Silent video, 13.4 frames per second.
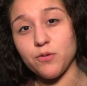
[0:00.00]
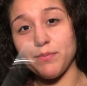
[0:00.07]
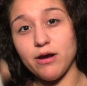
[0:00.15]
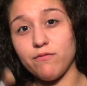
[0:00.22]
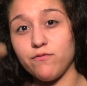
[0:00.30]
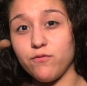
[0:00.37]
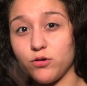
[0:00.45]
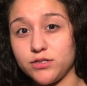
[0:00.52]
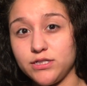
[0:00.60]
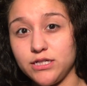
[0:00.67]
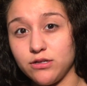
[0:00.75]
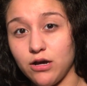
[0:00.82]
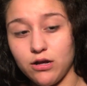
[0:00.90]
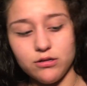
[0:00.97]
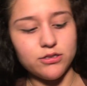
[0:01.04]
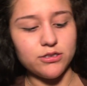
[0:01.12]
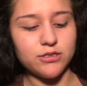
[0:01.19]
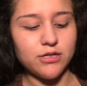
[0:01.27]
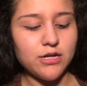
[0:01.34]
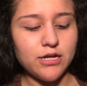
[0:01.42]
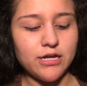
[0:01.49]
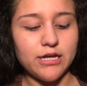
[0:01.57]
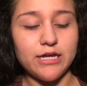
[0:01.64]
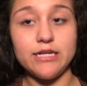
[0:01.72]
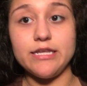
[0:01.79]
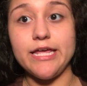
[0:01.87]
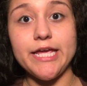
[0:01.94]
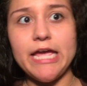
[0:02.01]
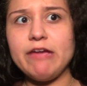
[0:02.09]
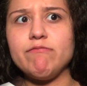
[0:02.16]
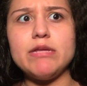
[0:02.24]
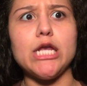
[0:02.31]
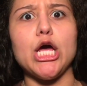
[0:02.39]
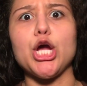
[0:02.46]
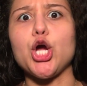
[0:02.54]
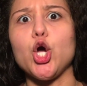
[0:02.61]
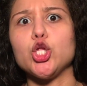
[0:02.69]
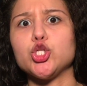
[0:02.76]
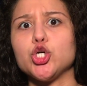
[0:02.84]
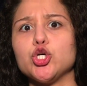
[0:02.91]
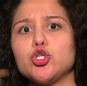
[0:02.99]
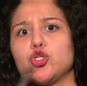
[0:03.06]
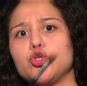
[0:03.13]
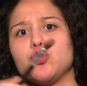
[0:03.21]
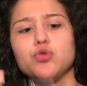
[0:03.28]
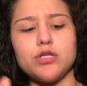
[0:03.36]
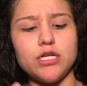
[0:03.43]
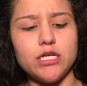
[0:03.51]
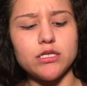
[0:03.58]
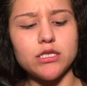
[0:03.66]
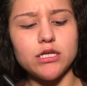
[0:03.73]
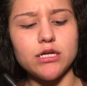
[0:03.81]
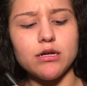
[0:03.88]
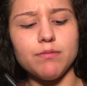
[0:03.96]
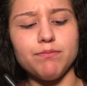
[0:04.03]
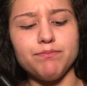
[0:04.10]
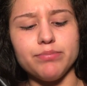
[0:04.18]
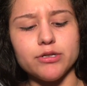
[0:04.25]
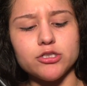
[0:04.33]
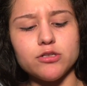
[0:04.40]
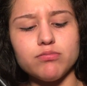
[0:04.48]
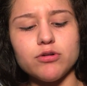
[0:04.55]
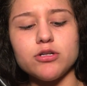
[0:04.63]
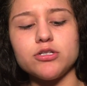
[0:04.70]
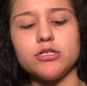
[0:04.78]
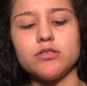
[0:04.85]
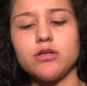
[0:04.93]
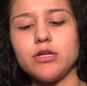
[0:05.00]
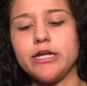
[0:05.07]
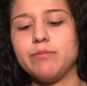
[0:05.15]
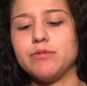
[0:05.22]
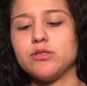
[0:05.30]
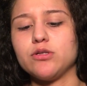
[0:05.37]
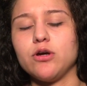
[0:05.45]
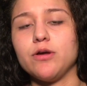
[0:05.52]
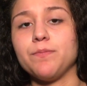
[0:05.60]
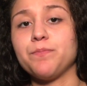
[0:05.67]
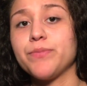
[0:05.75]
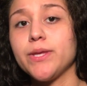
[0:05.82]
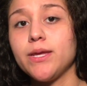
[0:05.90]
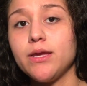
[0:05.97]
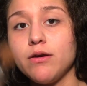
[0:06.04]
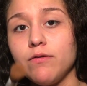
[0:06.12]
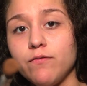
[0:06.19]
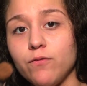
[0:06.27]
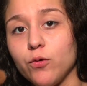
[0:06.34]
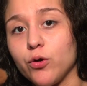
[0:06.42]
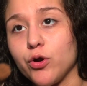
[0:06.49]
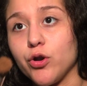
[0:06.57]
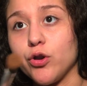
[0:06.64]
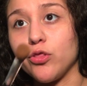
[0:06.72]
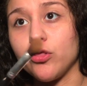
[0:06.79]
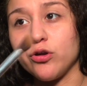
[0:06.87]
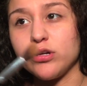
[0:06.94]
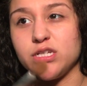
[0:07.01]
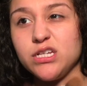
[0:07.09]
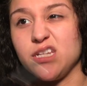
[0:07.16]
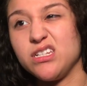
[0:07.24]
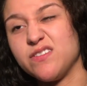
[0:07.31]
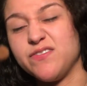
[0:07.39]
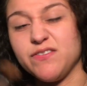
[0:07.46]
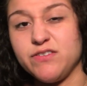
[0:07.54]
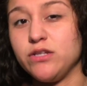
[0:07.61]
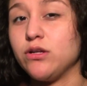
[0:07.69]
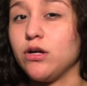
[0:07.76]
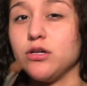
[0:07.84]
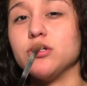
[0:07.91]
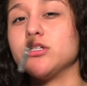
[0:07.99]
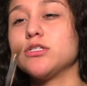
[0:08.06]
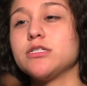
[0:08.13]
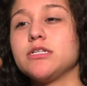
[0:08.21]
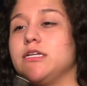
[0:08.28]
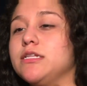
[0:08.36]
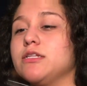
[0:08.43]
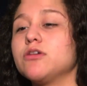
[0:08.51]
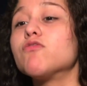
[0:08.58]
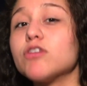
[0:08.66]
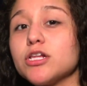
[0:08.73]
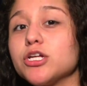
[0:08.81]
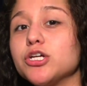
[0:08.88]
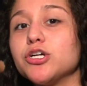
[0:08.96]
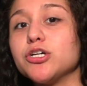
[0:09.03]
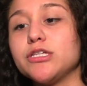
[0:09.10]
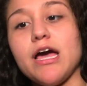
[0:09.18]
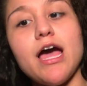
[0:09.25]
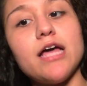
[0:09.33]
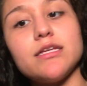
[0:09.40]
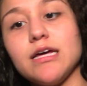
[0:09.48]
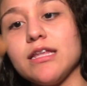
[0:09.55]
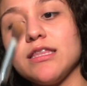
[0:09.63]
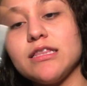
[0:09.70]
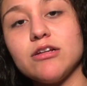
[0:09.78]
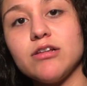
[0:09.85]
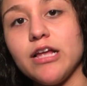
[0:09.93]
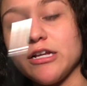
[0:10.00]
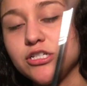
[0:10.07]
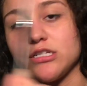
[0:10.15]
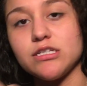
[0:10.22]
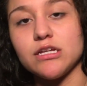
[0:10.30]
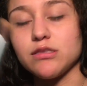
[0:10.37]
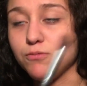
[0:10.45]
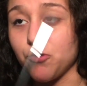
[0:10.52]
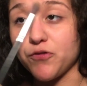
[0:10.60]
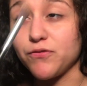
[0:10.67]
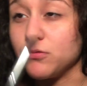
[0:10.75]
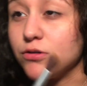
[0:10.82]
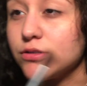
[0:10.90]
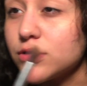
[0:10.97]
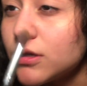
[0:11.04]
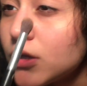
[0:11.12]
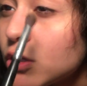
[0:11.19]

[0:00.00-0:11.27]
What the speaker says: about $14, and they gave me like a ton, so you can easily get a bunch of brushes on Amazon for $13 to $15, and they're really good. I think they're like just like the Morphe ones,